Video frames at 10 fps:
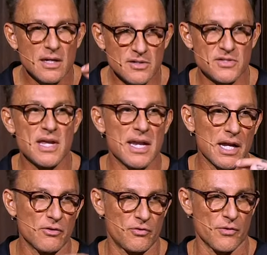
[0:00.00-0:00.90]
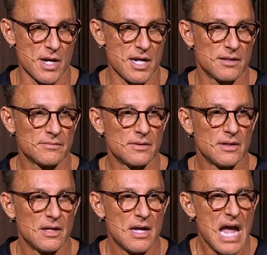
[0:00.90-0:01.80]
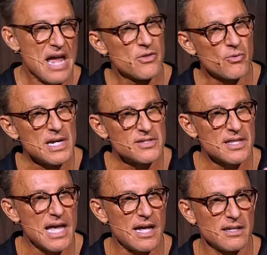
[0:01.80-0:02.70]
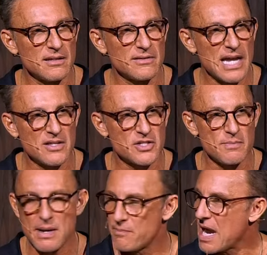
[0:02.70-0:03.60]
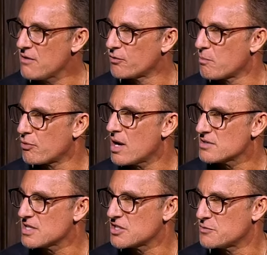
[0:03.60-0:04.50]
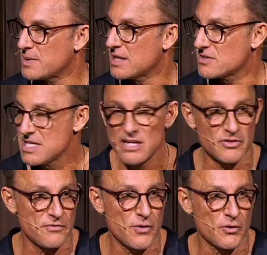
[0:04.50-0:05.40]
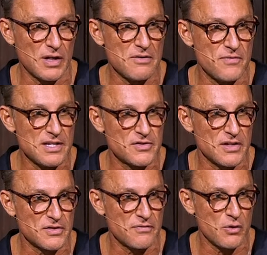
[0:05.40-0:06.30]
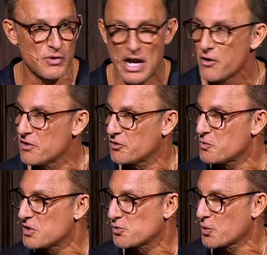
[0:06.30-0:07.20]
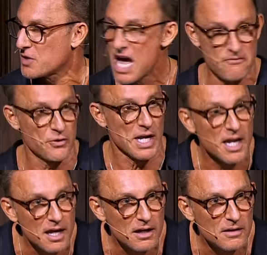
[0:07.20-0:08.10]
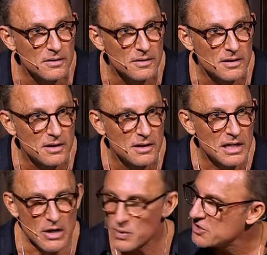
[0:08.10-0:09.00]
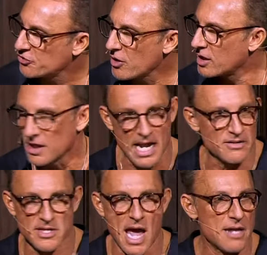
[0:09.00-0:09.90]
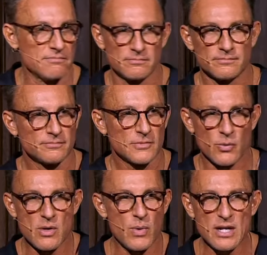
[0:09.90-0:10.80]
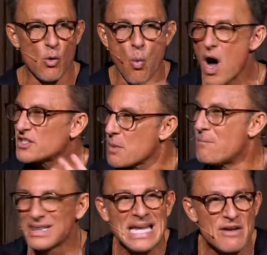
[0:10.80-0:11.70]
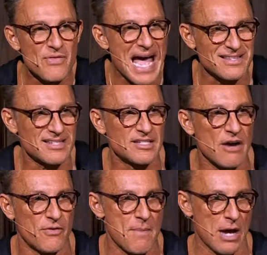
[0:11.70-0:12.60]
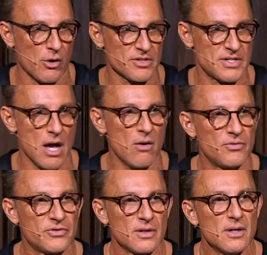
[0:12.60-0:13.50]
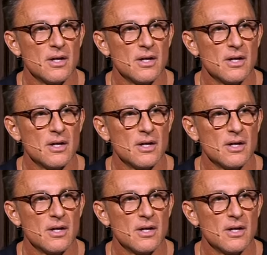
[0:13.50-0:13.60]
is setting us free. And the reason that tends to be a painful process is because He has to first convince us of those areas in which we're not free. And we struggle against that. We, we don't want to believe that stuff about ourselves.